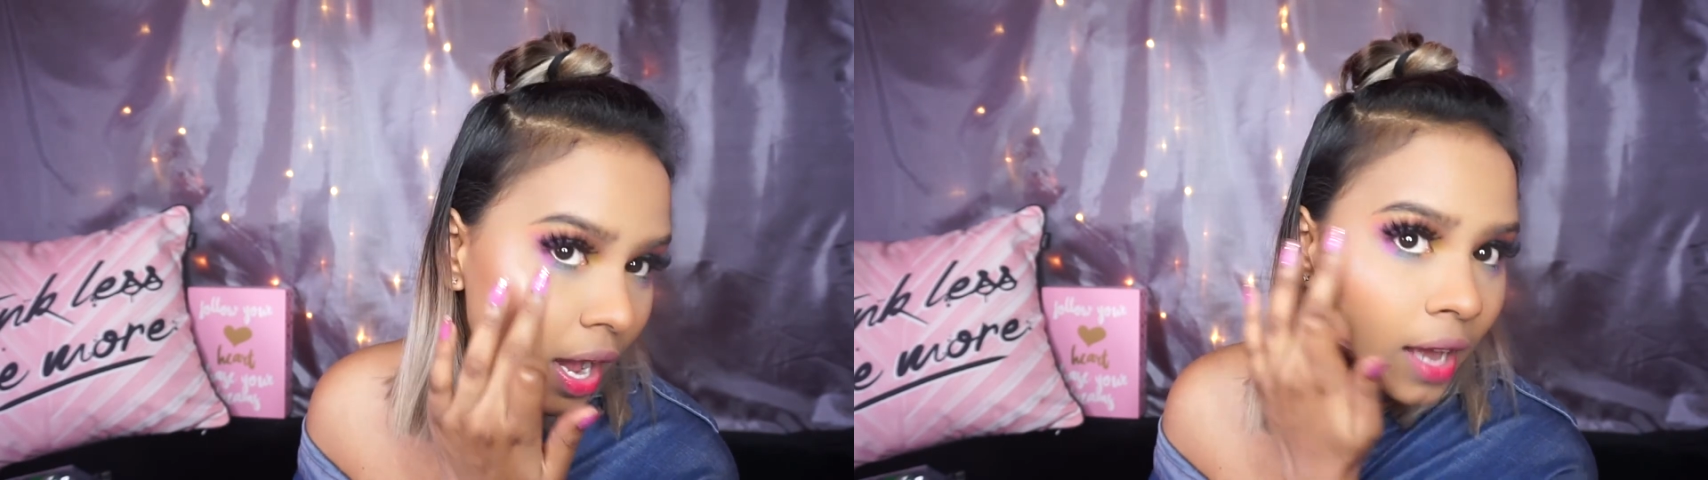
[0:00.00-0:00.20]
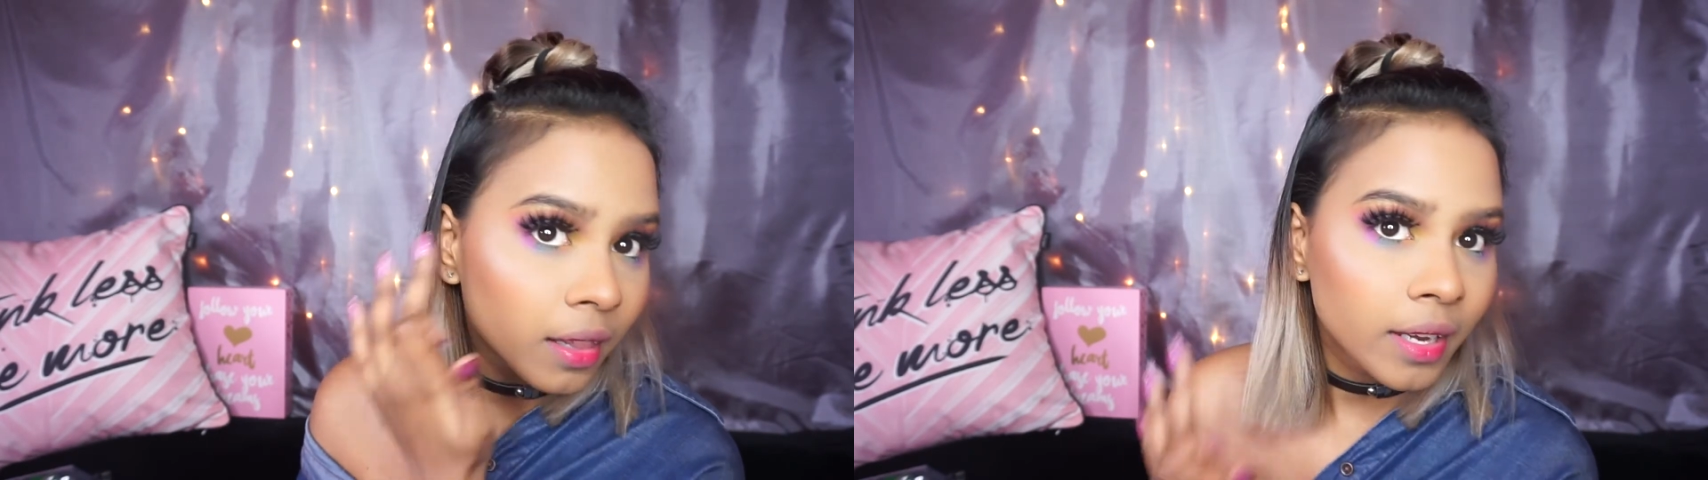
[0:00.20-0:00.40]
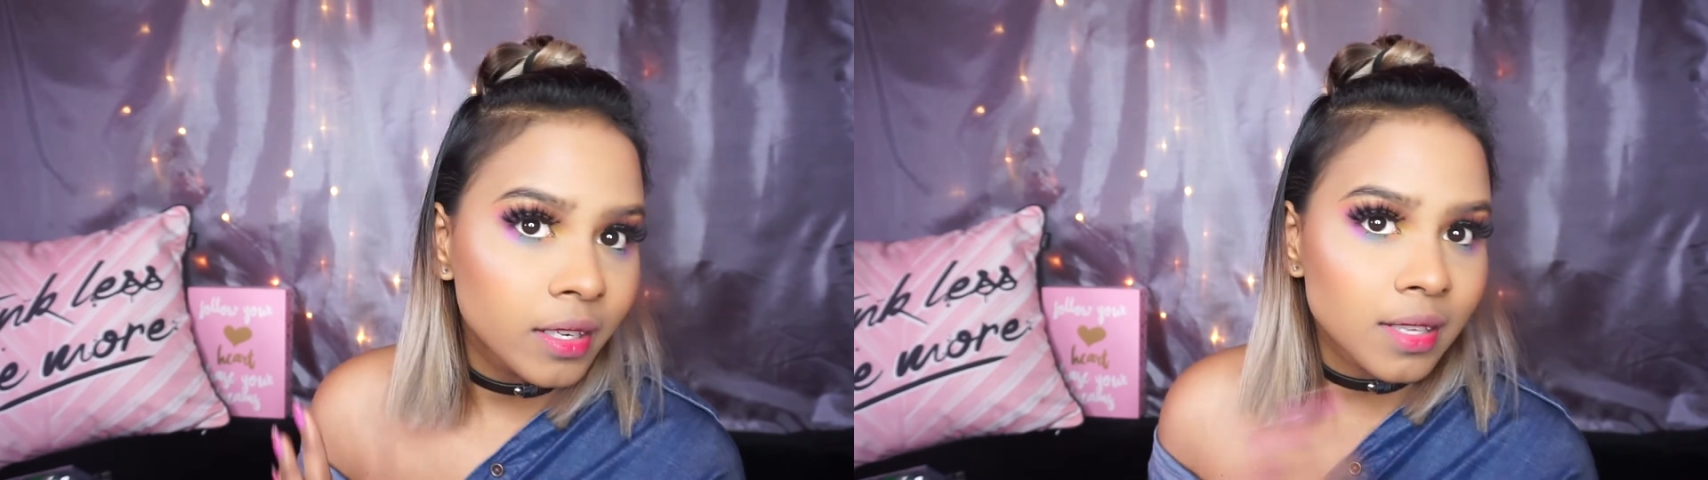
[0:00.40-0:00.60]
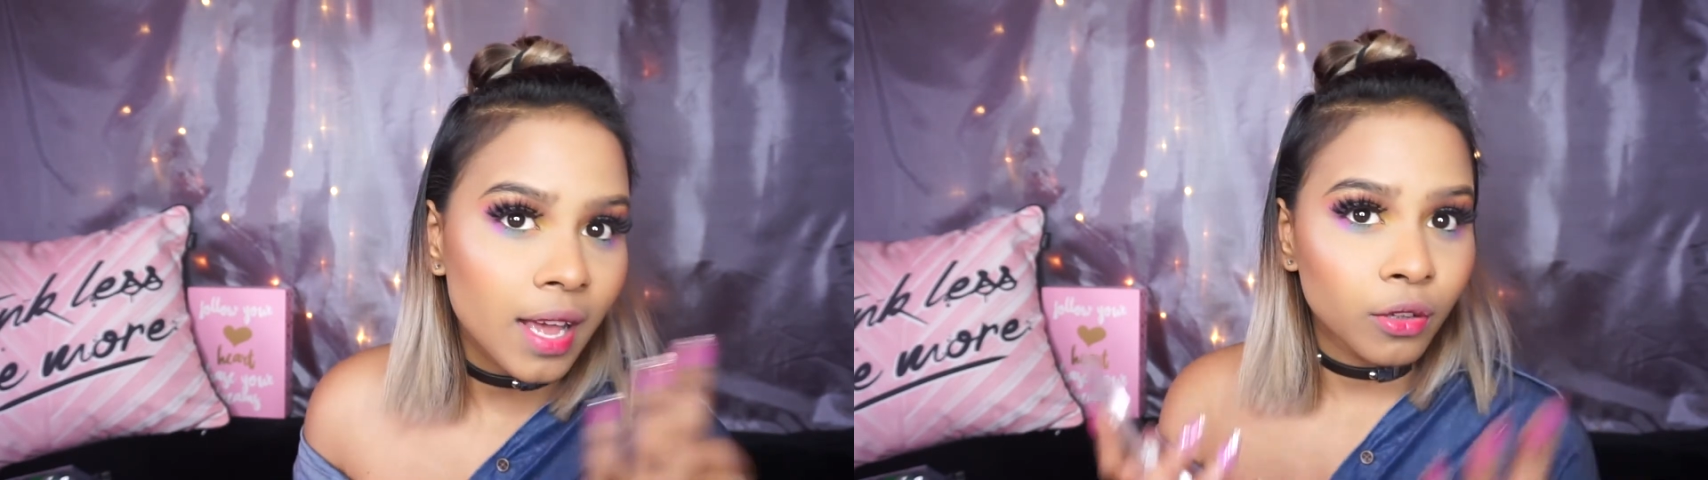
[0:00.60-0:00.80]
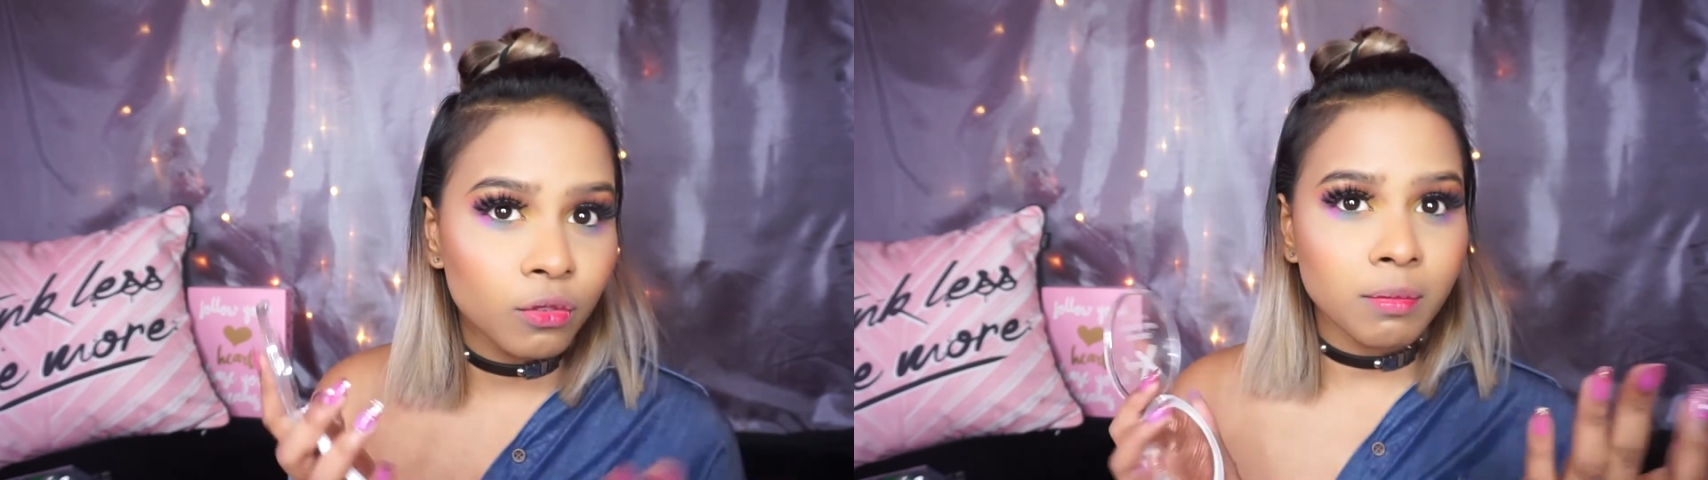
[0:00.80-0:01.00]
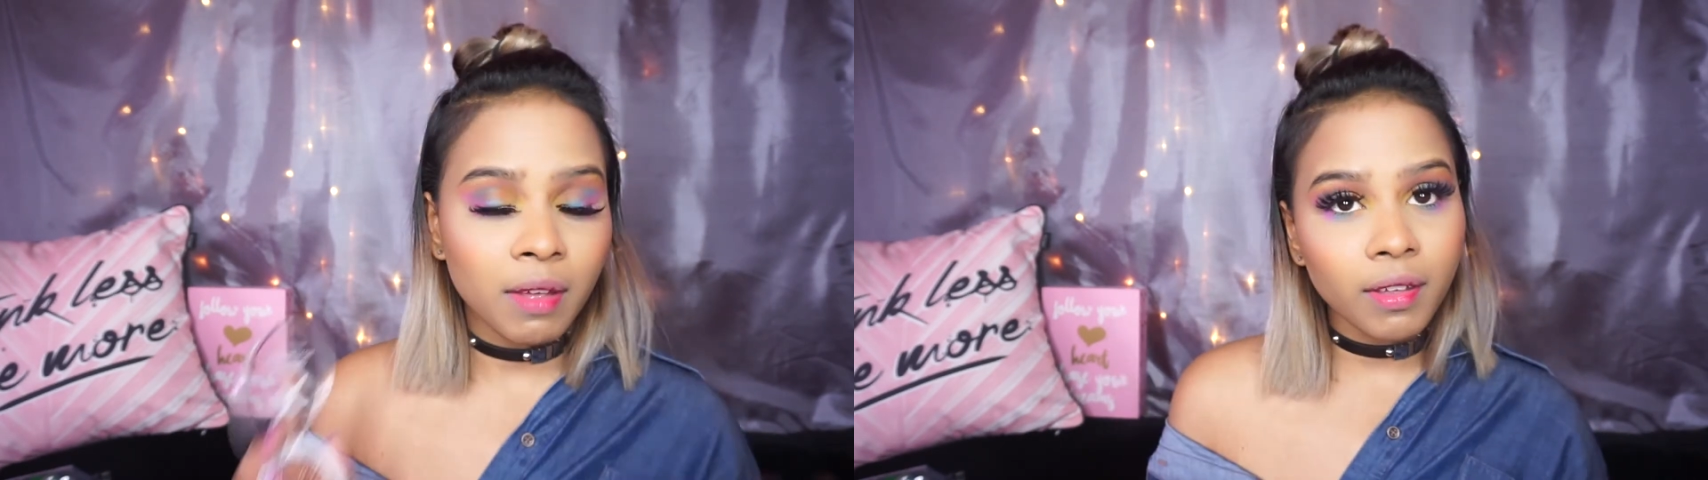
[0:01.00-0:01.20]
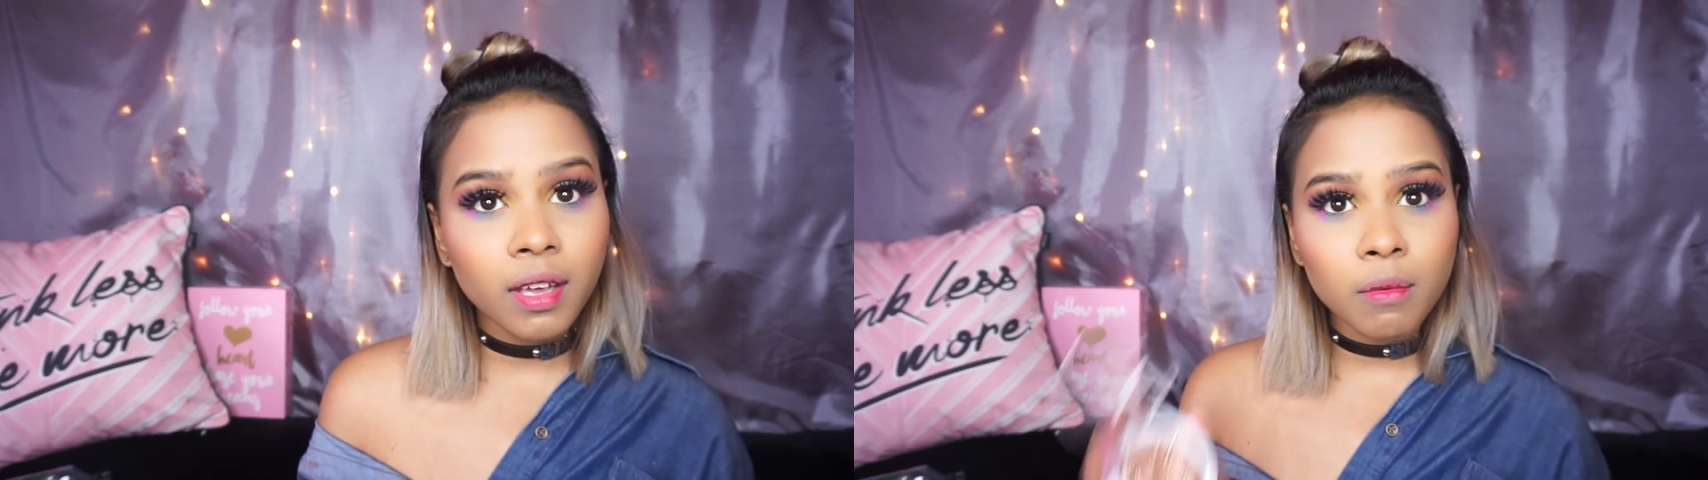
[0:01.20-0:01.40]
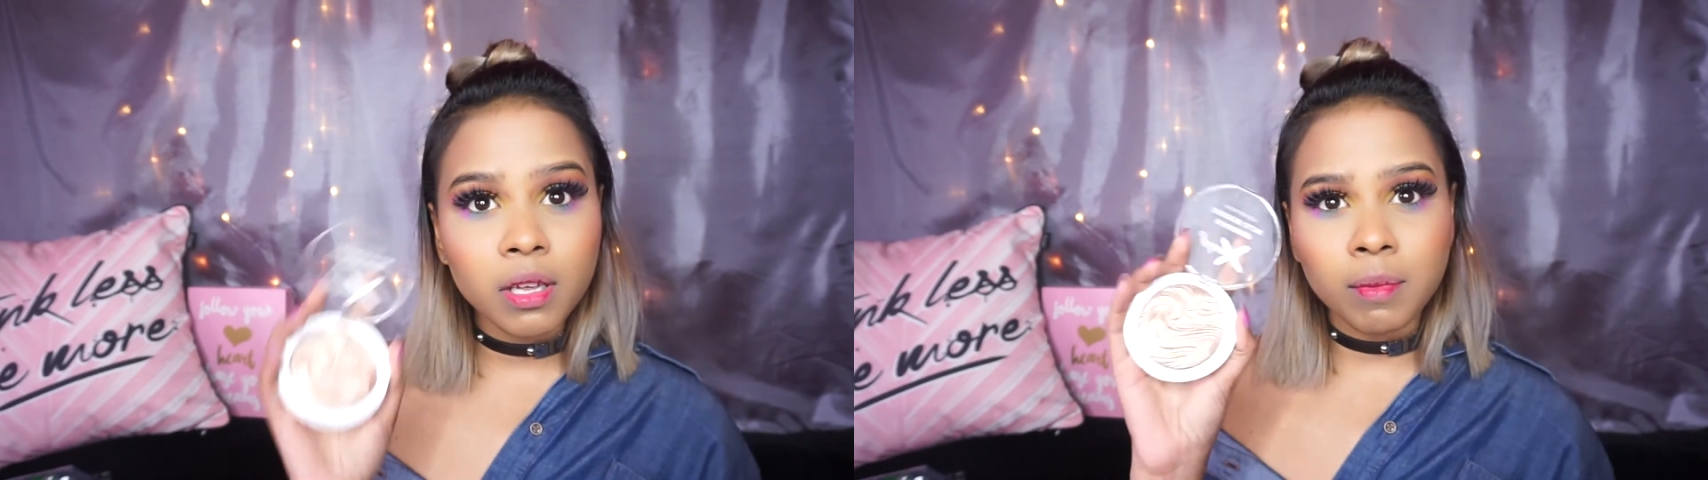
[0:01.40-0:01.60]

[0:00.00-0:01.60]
highlighters I use my finger with,